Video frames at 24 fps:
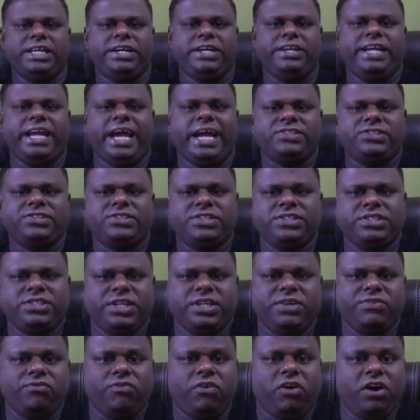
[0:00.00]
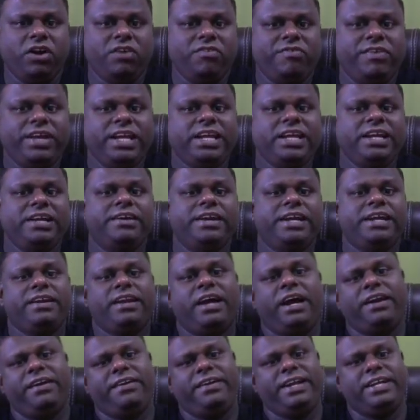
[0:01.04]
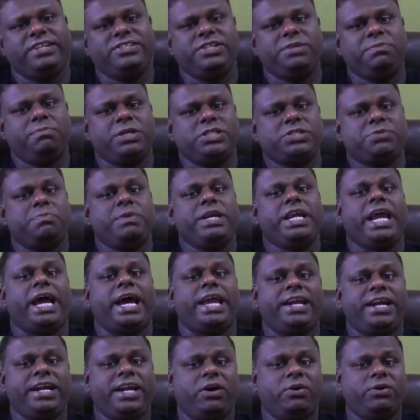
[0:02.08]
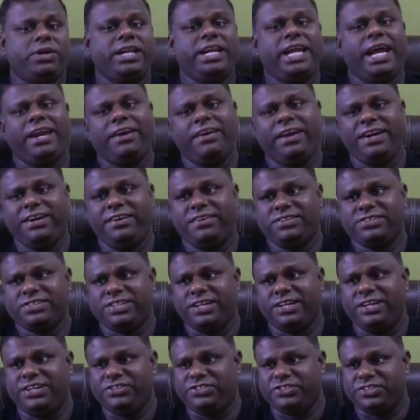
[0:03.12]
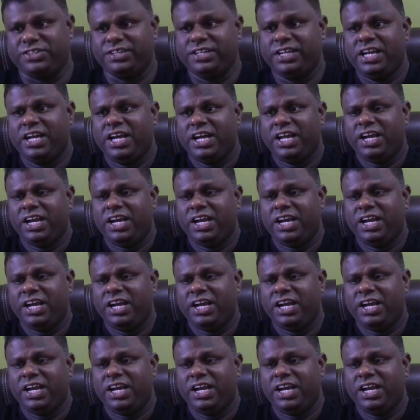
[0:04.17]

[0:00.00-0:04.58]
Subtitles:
the reactions involving Grignard reagent must be carried out in anhydrous condition.